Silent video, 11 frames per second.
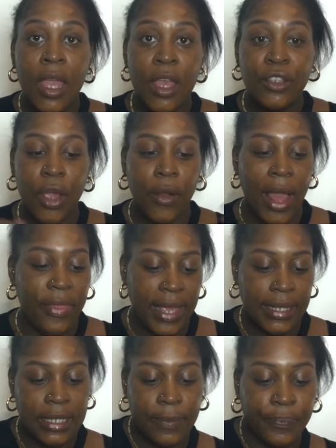So like
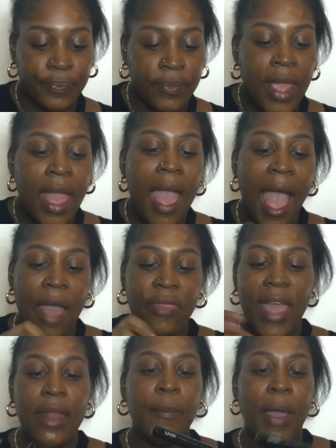this. And
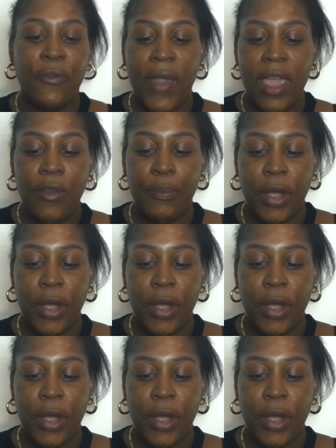then my favorite